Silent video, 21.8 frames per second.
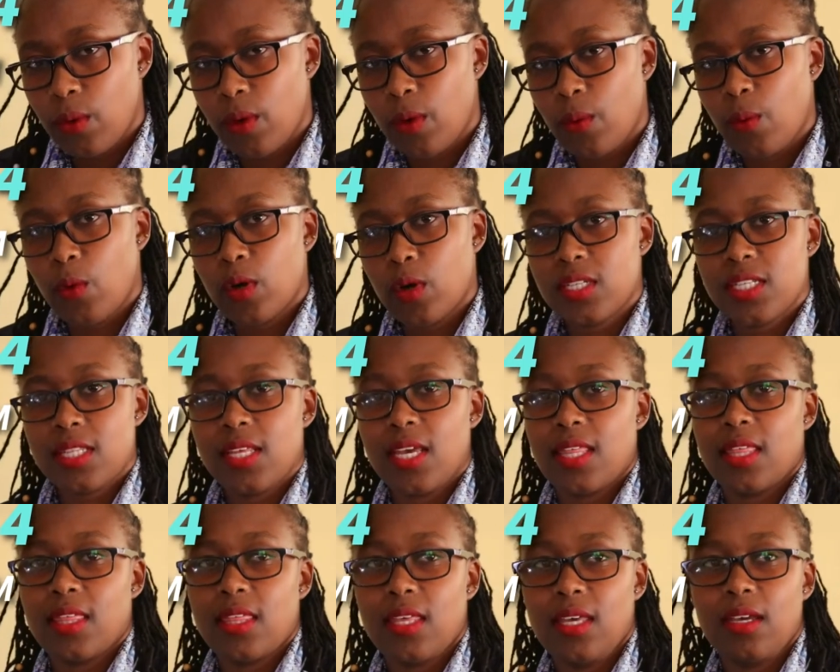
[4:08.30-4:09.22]
what they
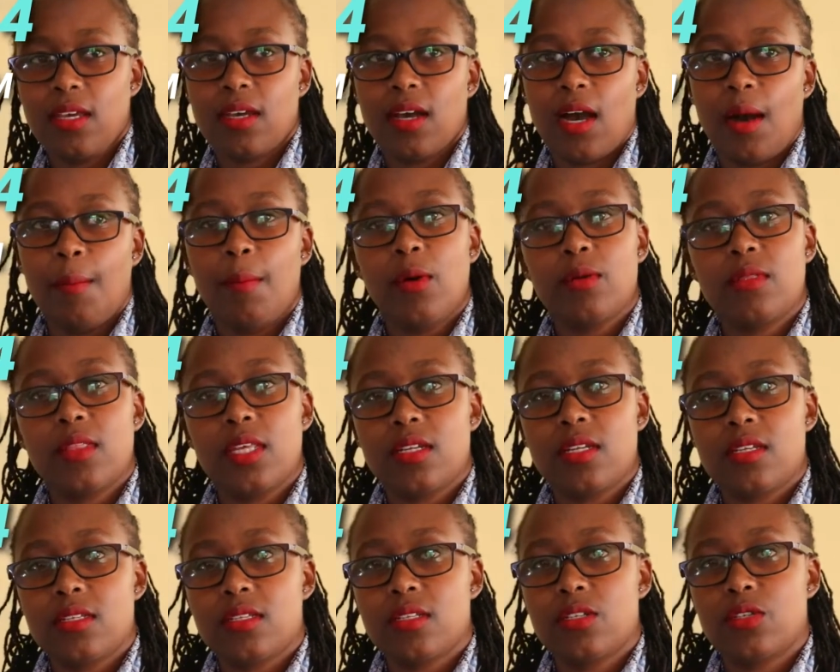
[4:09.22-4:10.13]
think about the
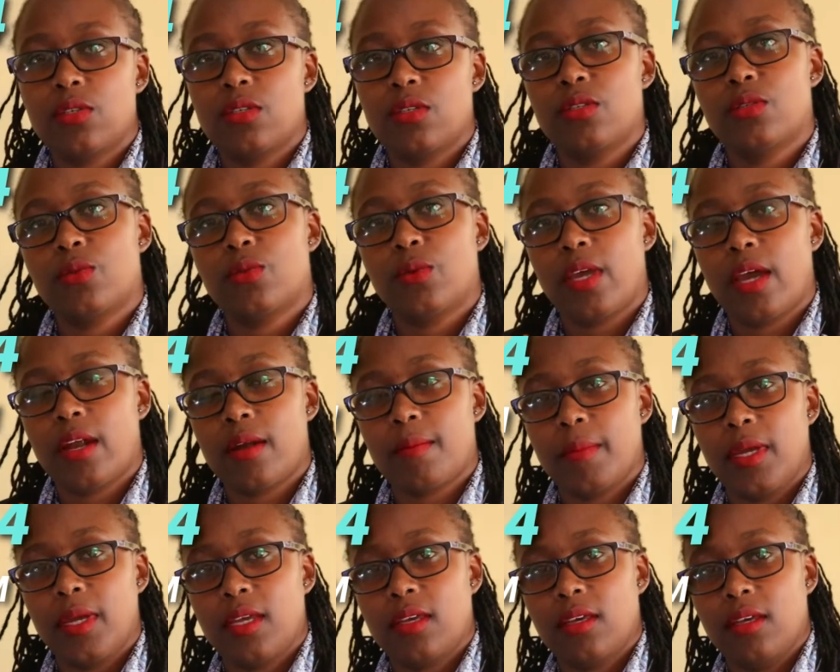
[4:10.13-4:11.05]
decisions we are
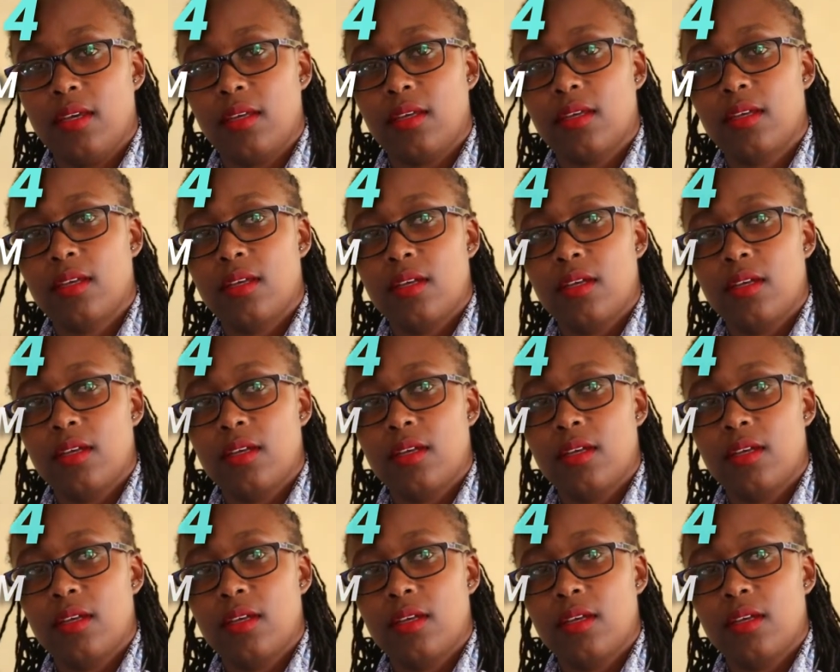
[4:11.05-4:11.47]
making.